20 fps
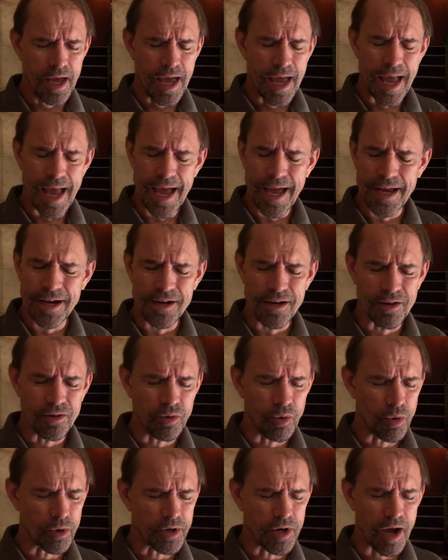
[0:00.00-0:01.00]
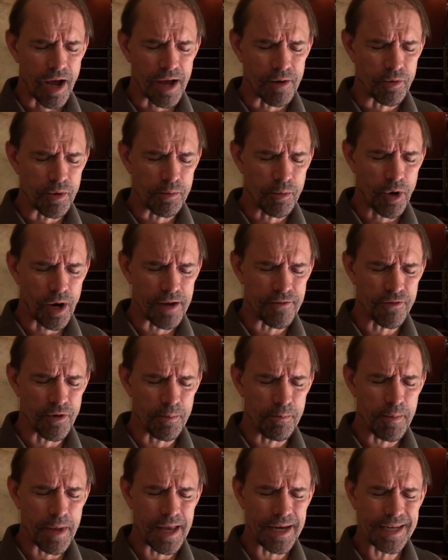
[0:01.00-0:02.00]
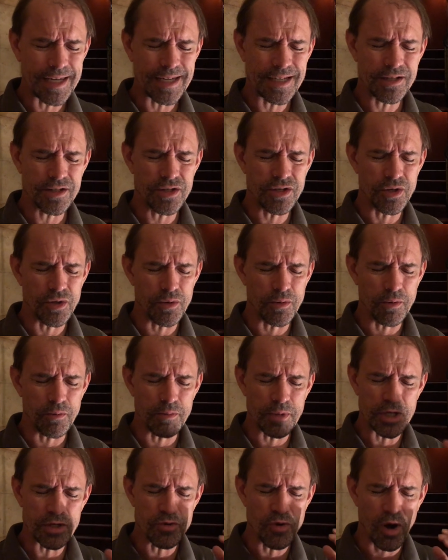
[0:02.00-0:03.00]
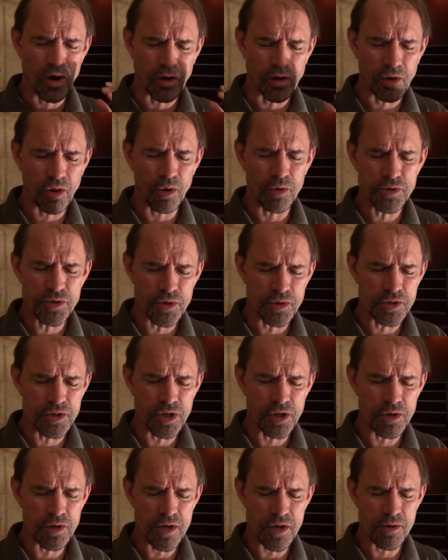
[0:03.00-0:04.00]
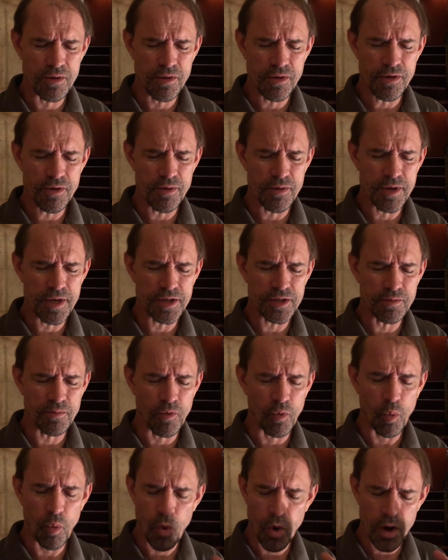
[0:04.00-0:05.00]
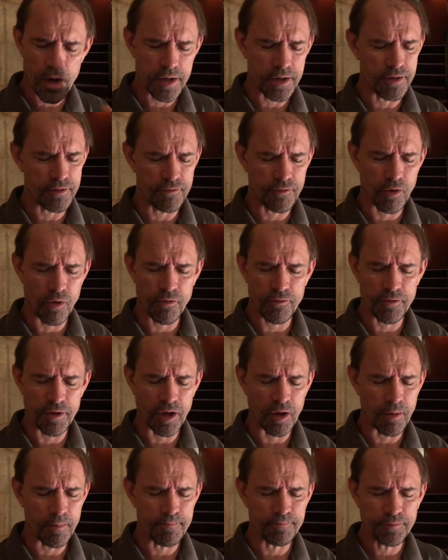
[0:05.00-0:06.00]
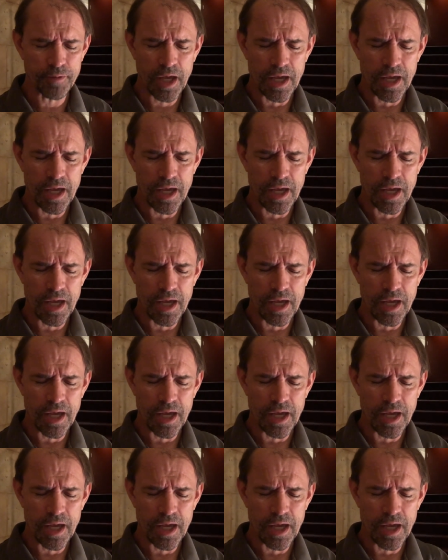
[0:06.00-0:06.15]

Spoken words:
And Lord God, we pray for many to be drawn closer to you through this wonderful film.